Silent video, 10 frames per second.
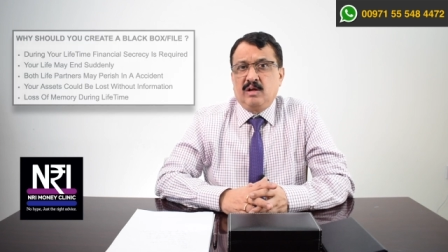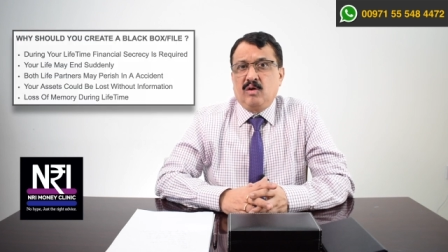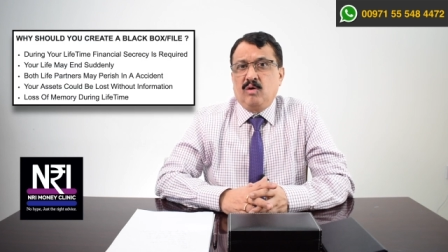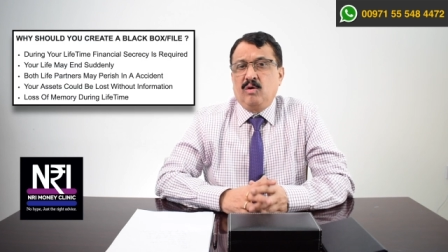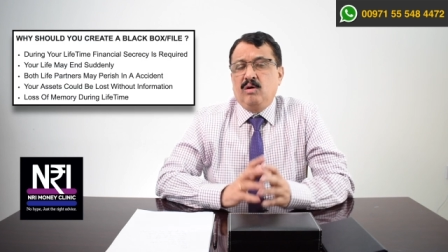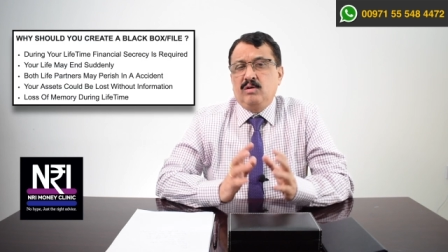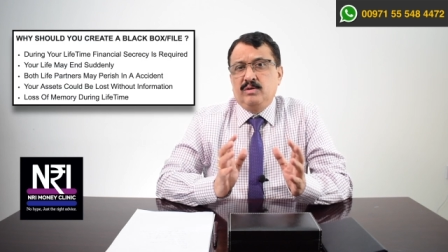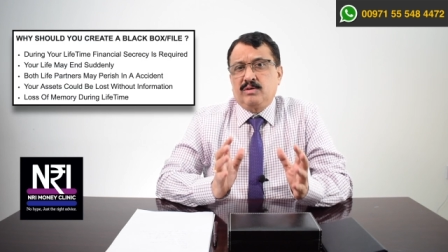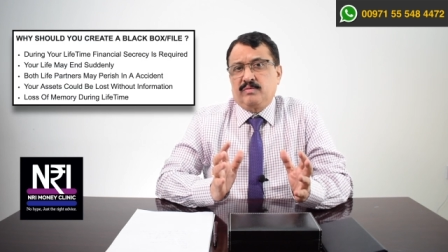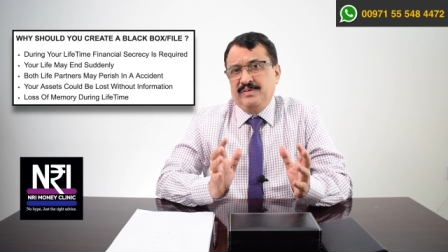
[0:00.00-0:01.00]
all
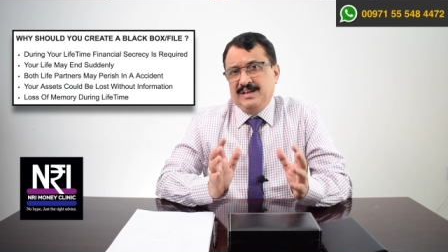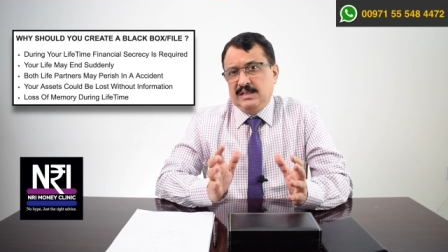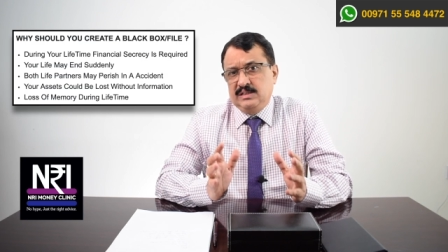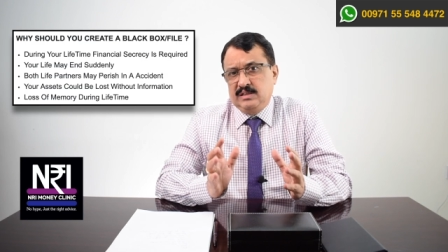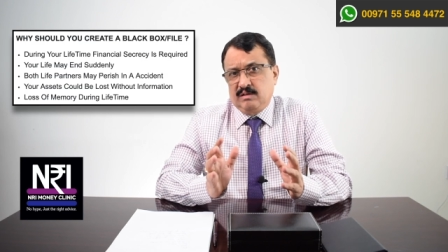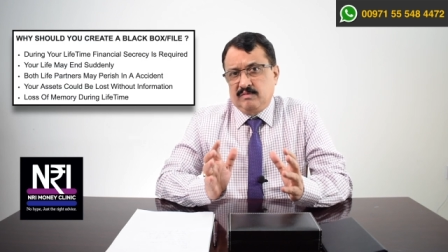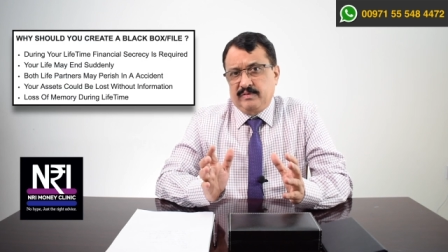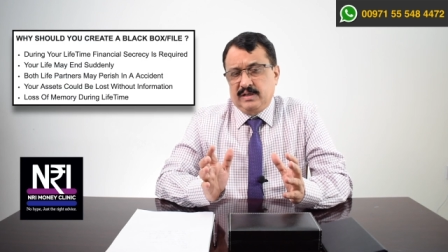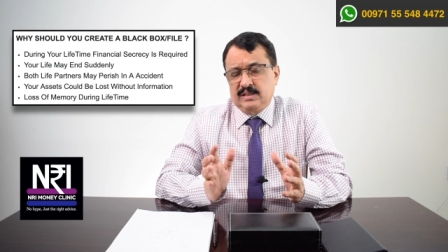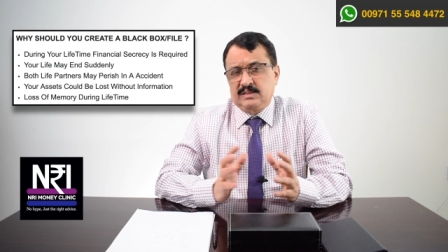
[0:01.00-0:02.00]
your financial
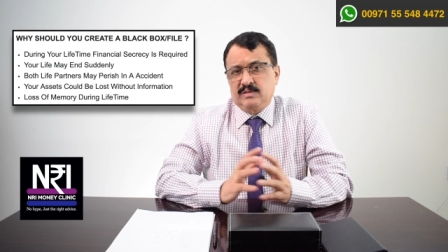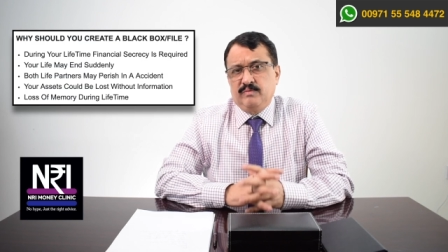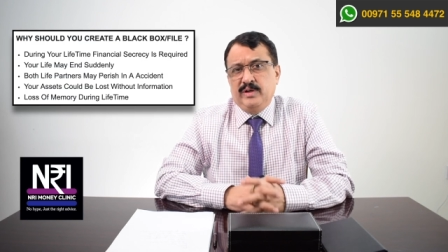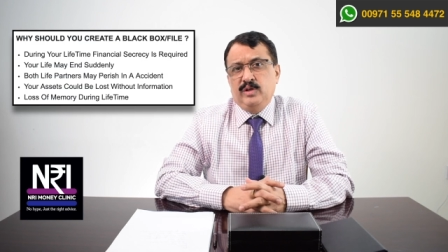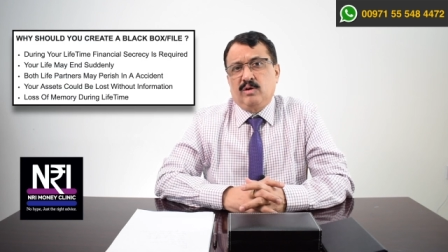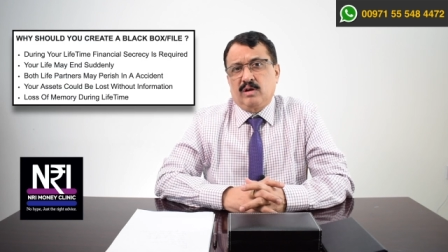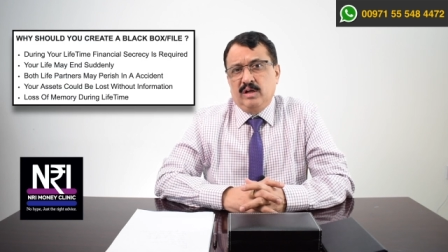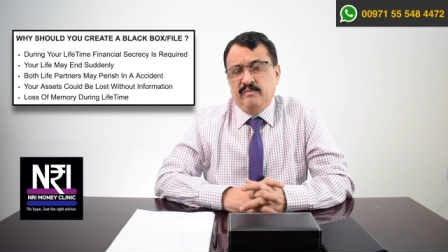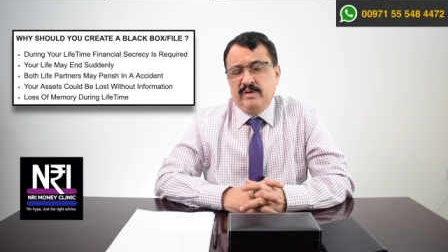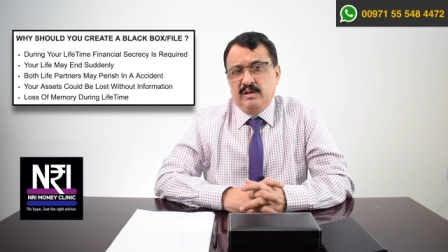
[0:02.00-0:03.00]
affairs when you are
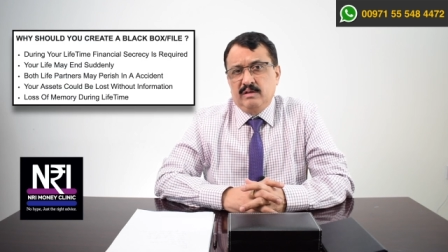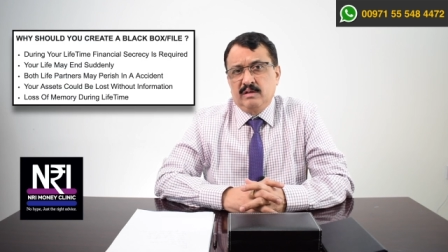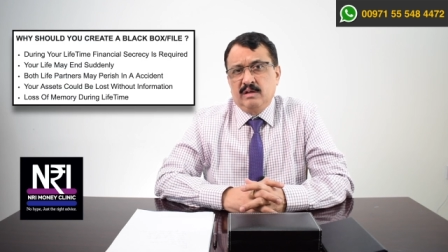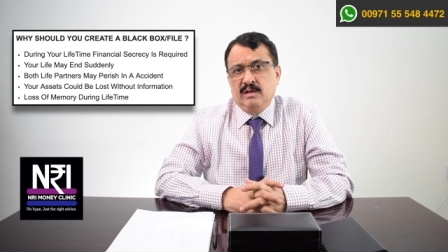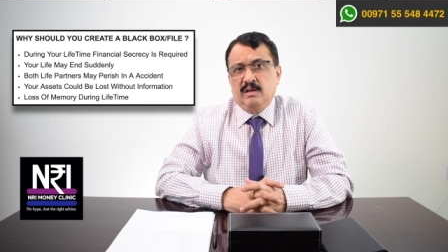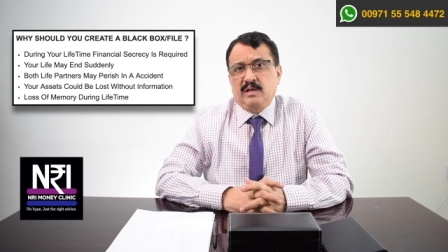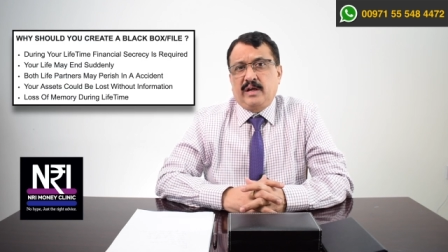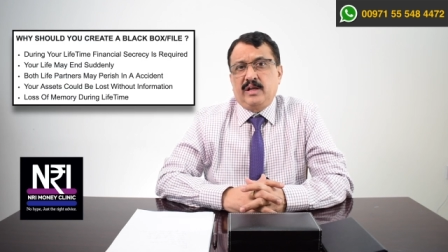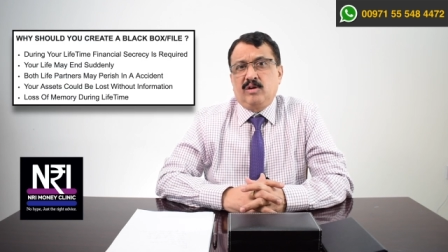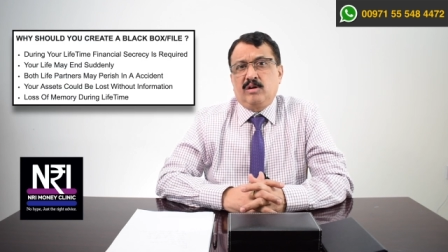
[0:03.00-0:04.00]
living
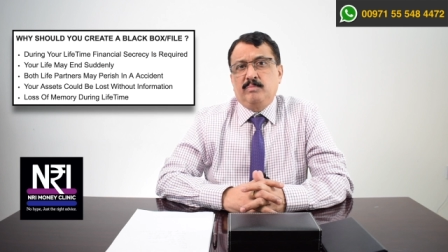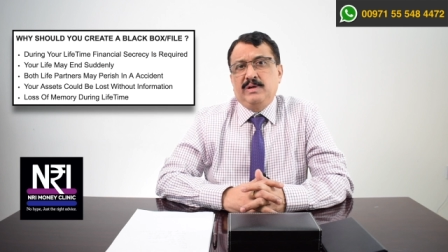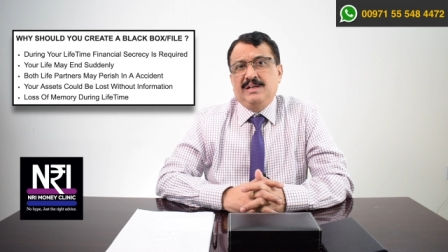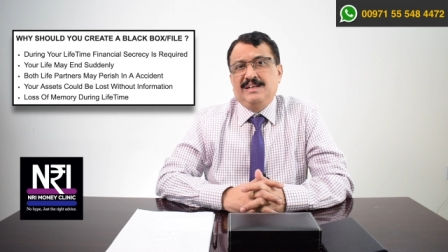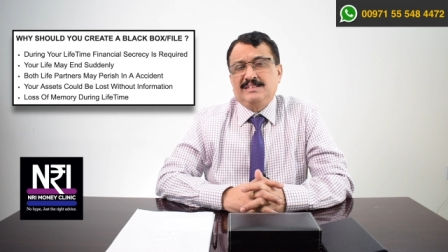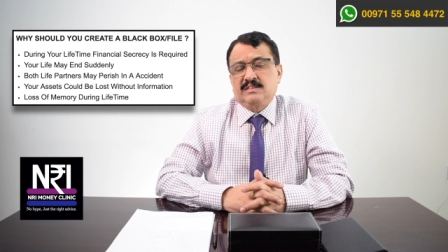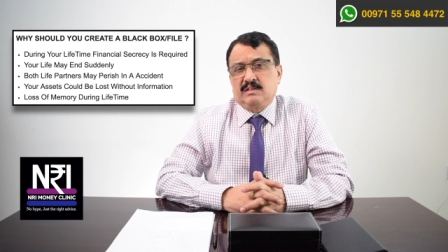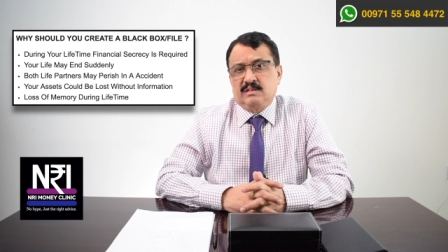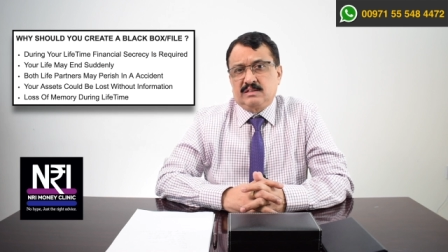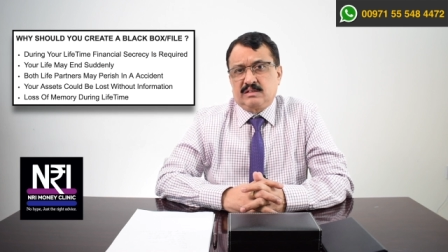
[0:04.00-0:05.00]
cannot be
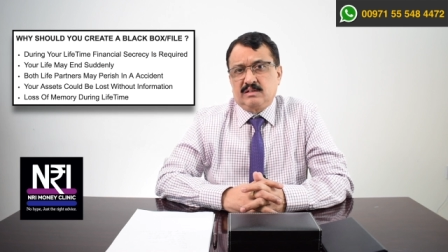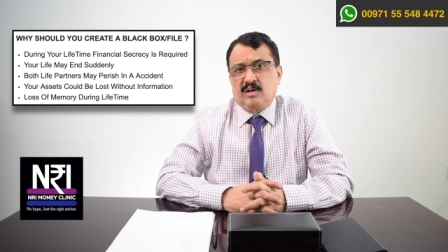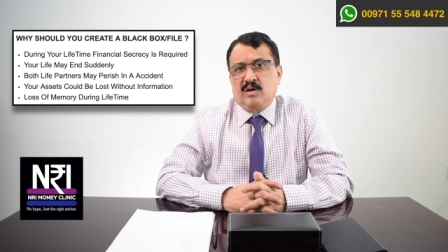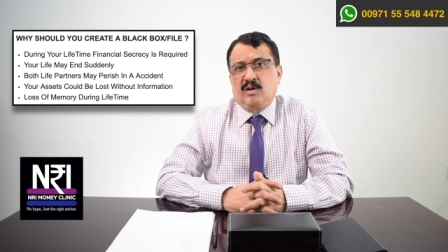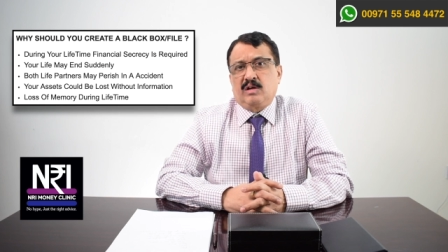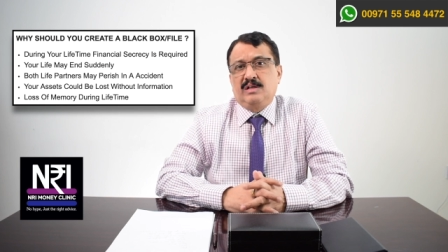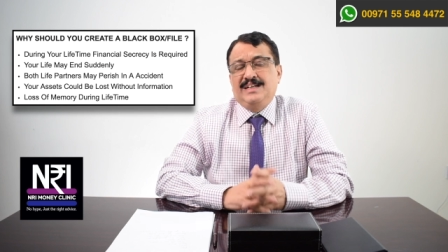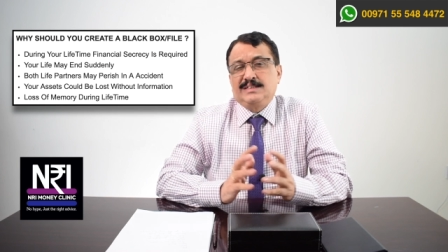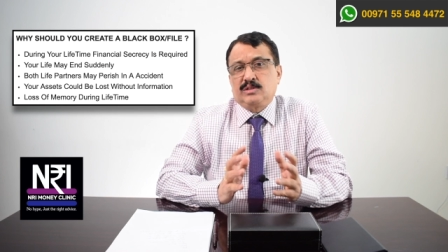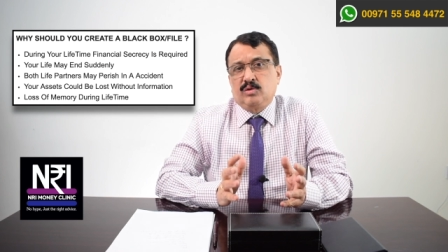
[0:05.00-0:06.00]
discussed or
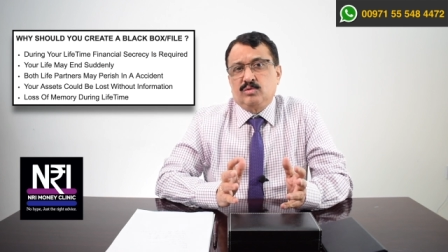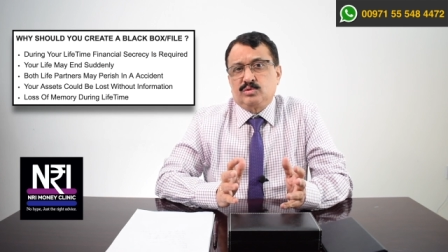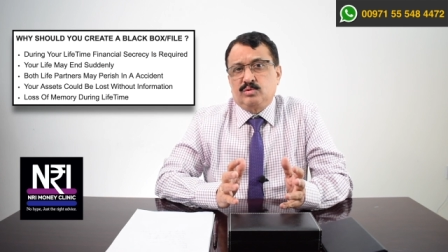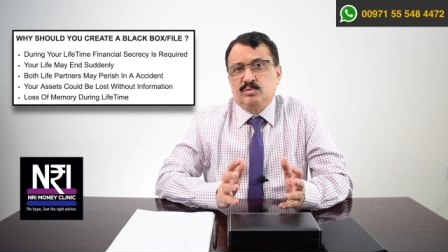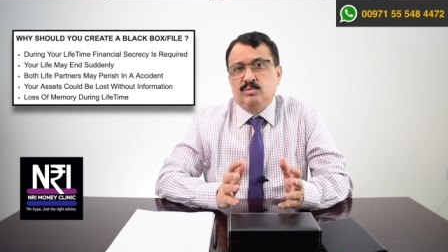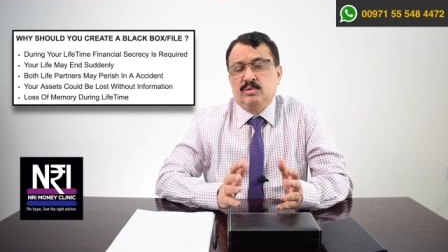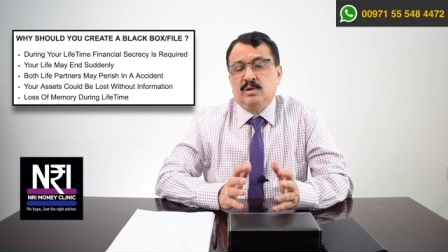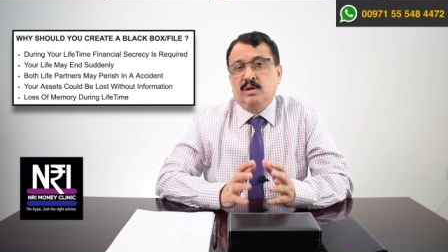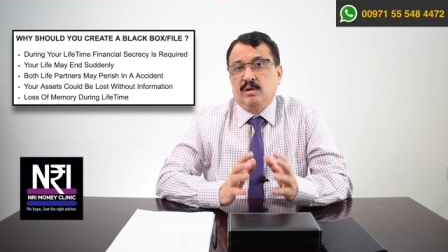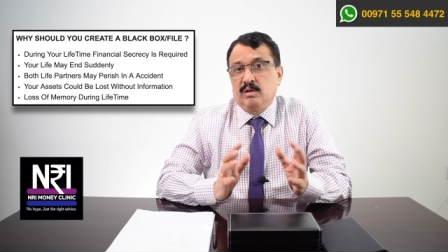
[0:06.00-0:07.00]
disclosed to
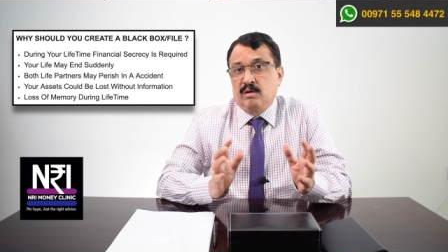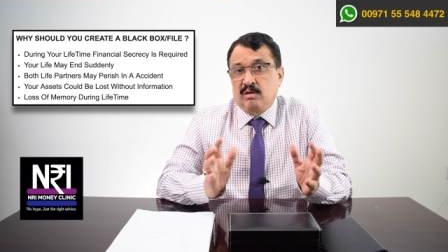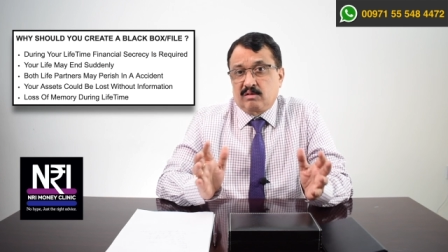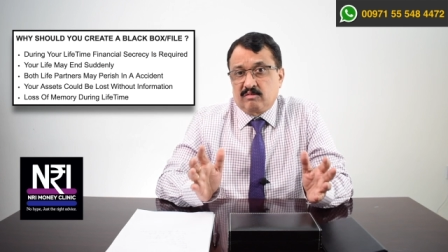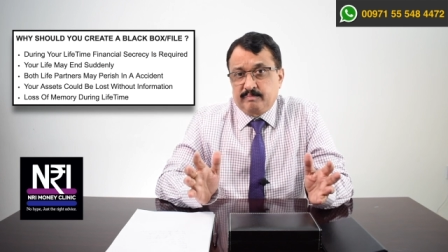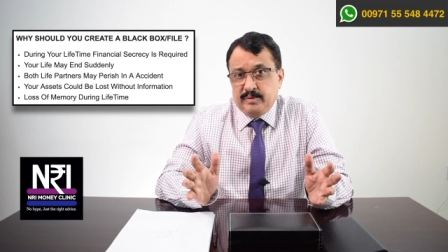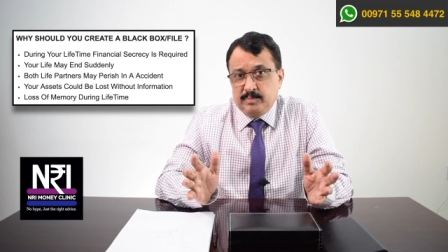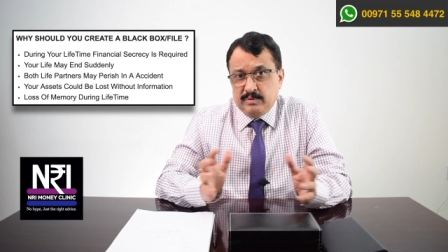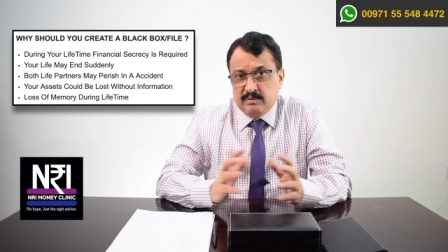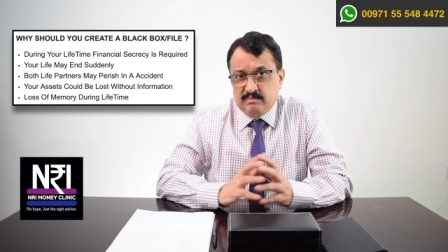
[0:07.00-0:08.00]
a lot of people.